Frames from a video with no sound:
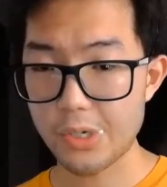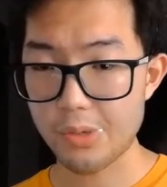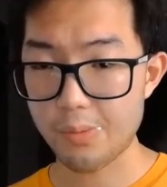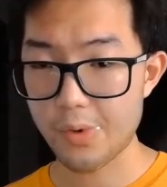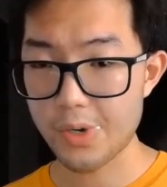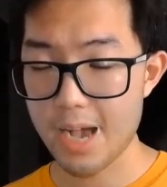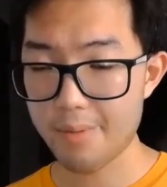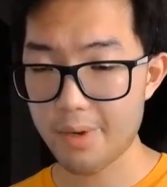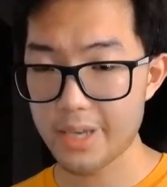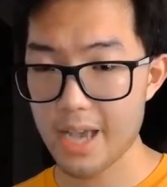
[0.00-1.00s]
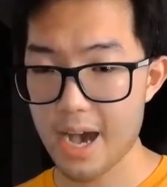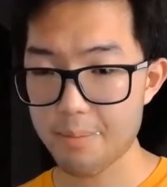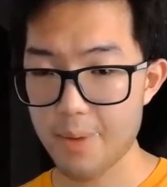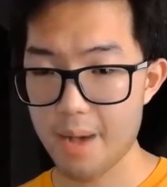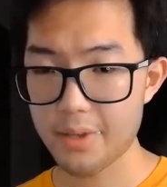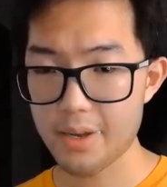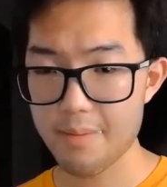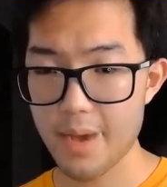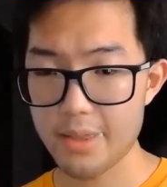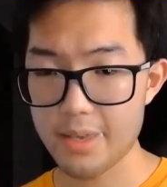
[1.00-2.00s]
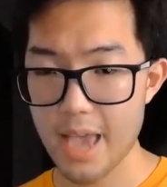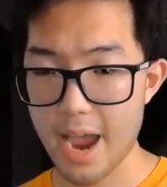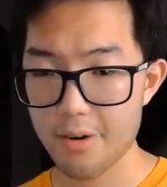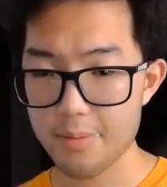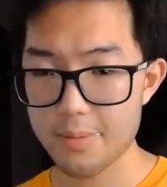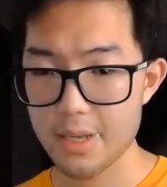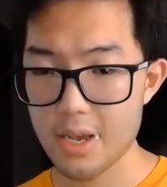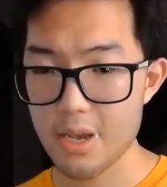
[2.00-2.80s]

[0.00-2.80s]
which are predominantly populated by the Arabs,